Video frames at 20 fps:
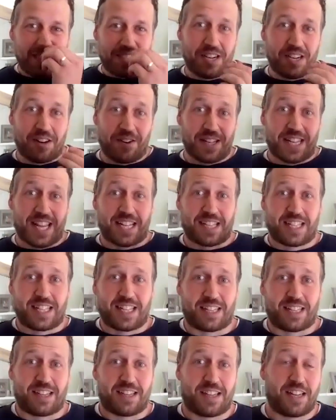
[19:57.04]
You know, and that's,
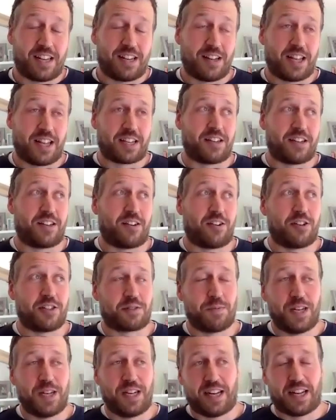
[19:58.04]
like,
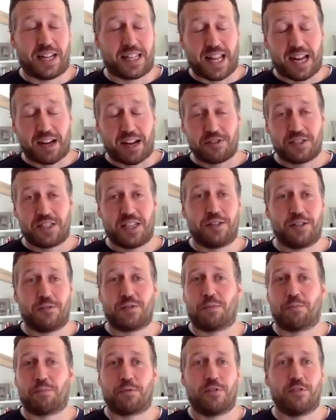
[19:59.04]
ultimately, like, that
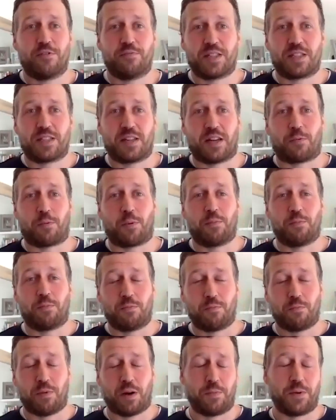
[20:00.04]
continuous improvement. Like,
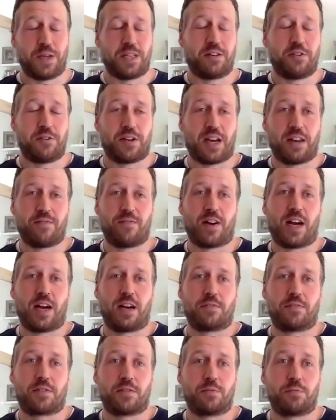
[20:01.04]
when we do get
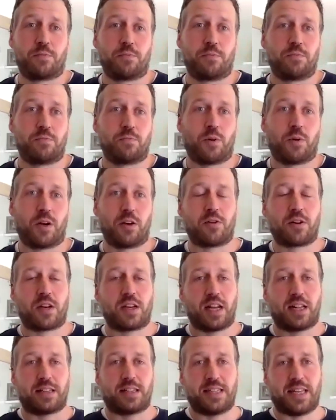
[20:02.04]
involved, we're
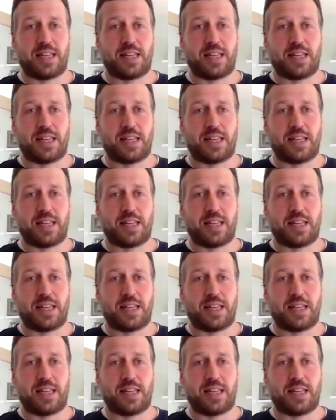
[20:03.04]
looking at the